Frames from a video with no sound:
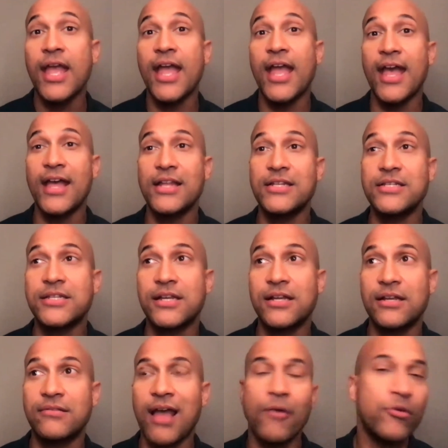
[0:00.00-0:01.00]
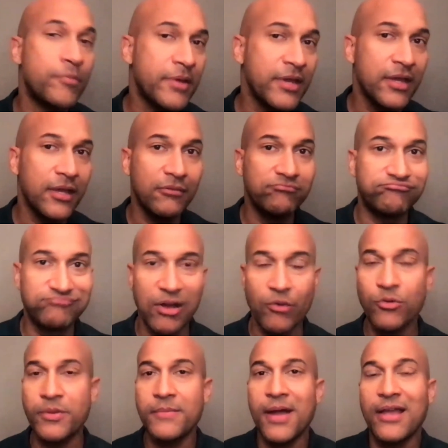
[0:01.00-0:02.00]
And that would be
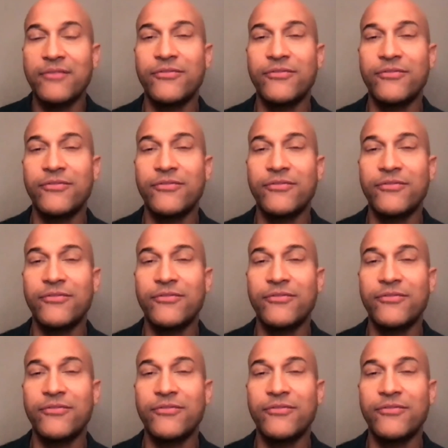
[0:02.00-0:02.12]
my